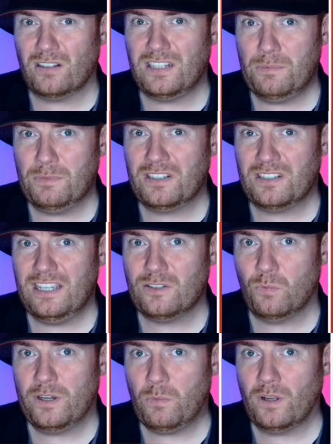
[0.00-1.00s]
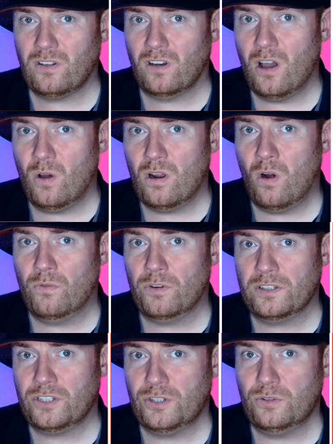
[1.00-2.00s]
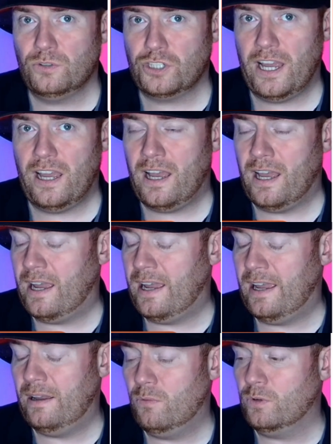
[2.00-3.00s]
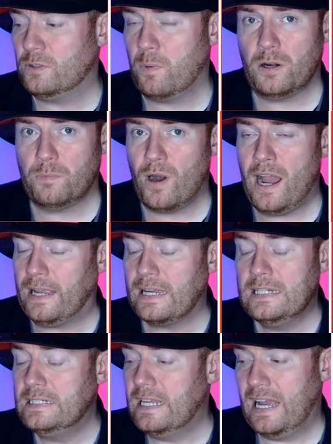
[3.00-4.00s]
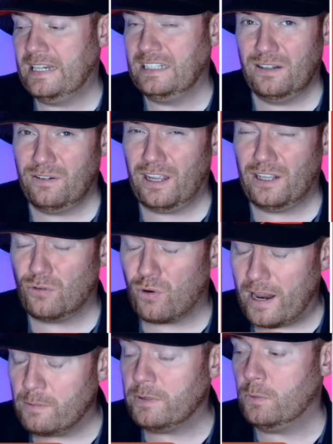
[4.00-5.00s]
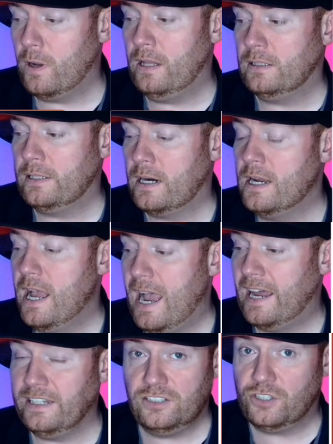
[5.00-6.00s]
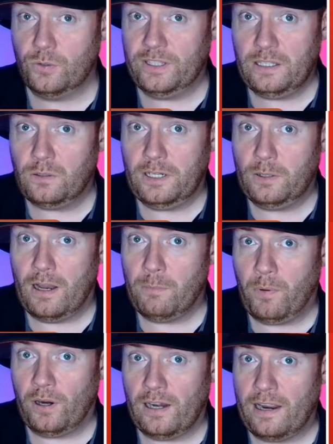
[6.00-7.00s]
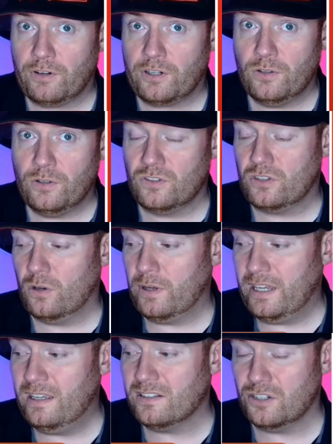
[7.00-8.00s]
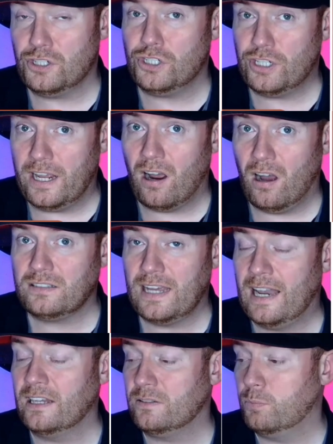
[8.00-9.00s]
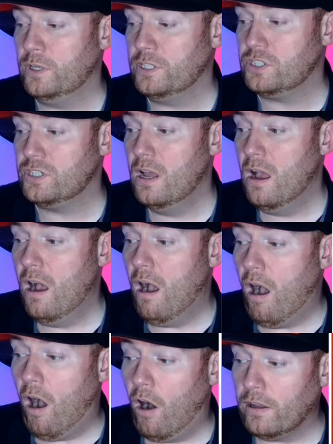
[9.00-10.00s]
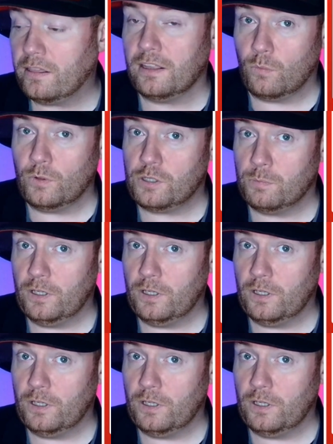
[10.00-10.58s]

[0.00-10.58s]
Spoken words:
team of the season when he went on loan over to with Sparta Prague, and he did it incredibly well there, and he's doing equally well at Bayer Leverkusen. So he is a shit hot talent, which I think we should be